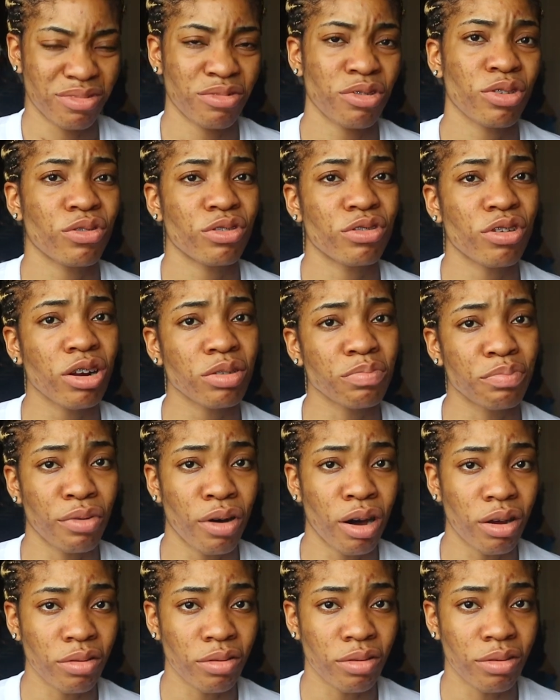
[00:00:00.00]
Another dark
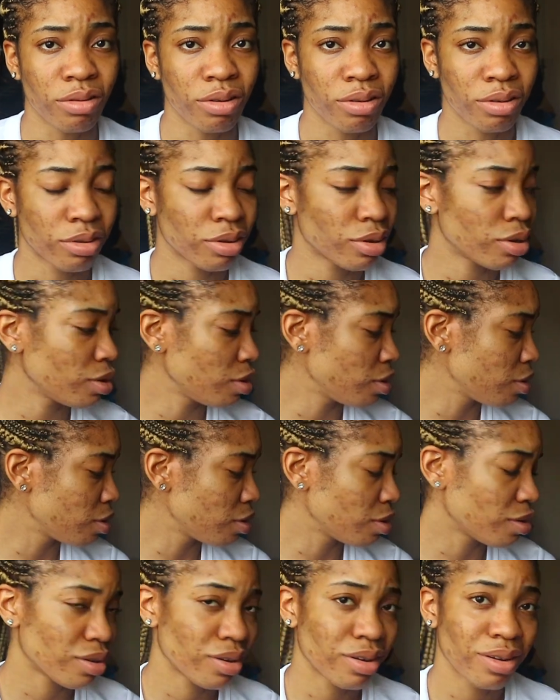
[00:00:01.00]
bottle.
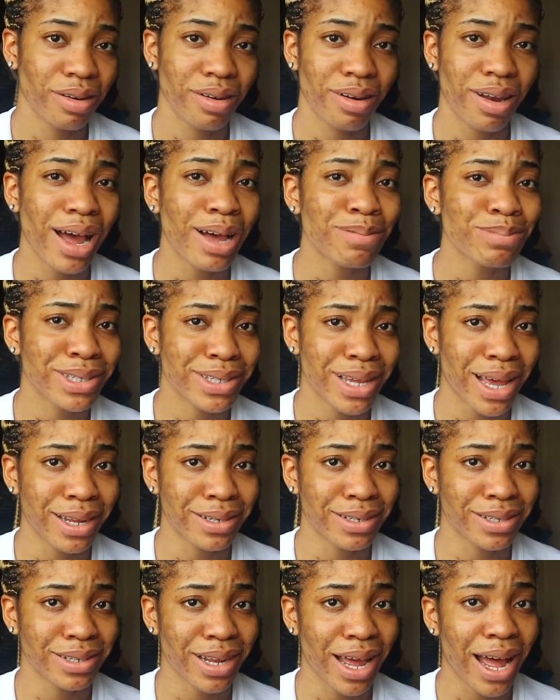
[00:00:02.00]
I'm sad.